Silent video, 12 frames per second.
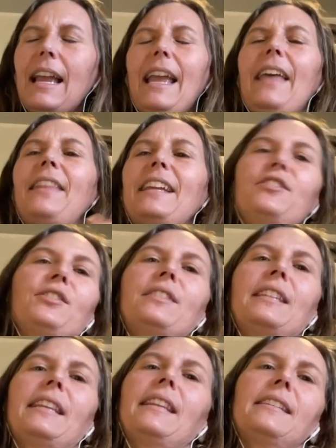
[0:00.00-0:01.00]
and they just
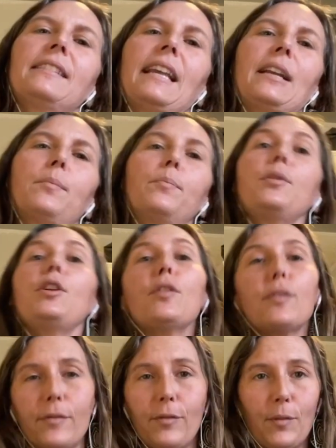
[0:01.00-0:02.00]
see these
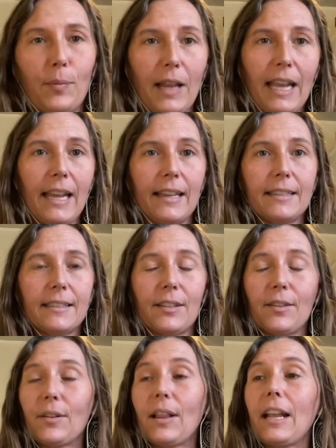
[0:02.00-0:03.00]
beautiful plants, and
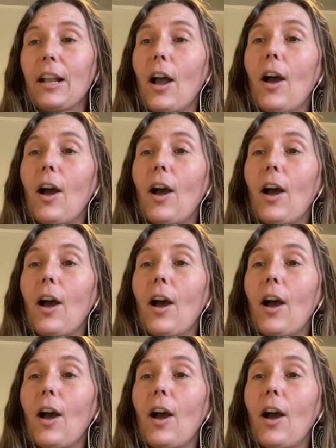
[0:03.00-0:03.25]
they're like,